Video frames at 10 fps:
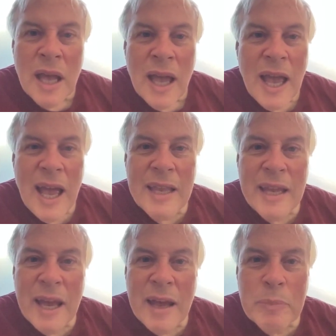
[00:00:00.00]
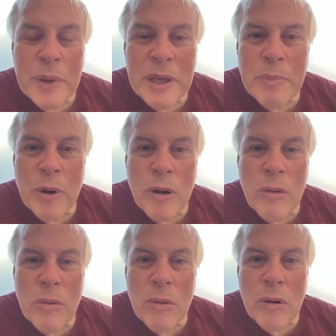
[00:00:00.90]
And yet
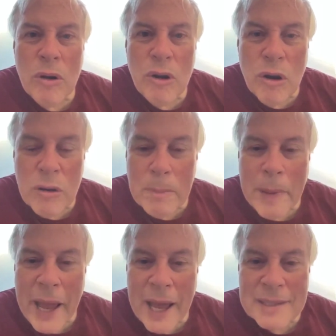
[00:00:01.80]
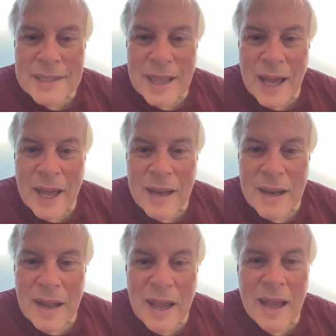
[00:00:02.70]
people look past that.
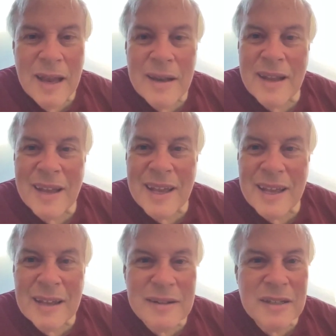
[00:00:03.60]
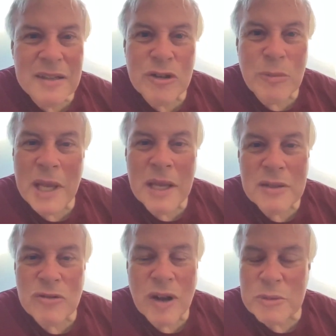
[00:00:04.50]
And to me, it
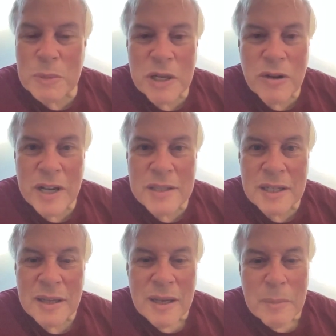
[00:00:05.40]
drives me crazy.